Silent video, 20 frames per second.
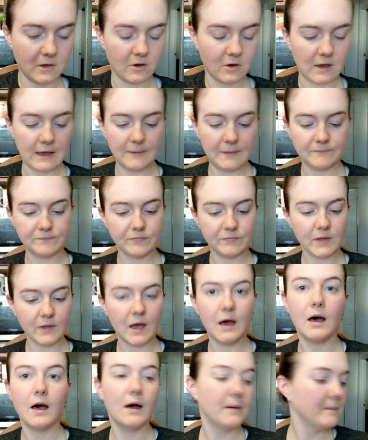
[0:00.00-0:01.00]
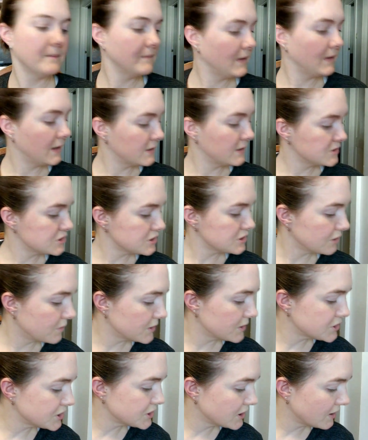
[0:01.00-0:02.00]
Okay. And I just saw a
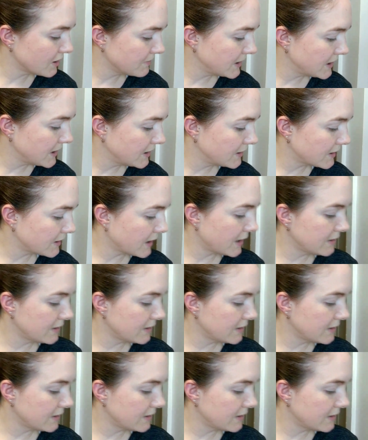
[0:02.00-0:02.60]
question come in.